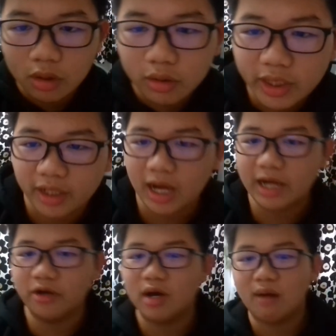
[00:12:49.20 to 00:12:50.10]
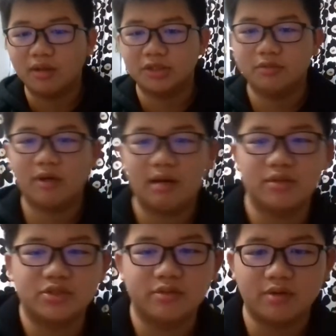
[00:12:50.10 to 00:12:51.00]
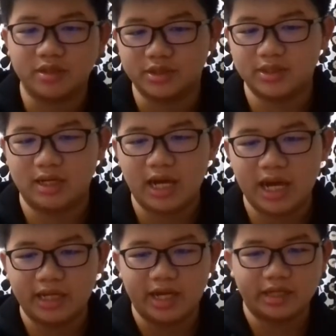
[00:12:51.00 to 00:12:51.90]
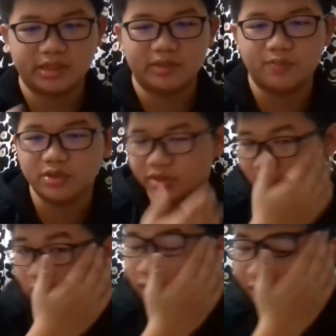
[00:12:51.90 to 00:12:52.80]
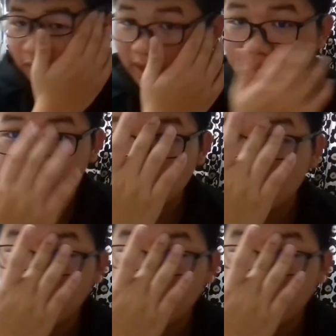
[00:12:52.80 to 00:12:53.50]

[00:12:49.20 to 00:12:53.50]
Okay, I know what I was doing wrong just now. I actually pushed the phone out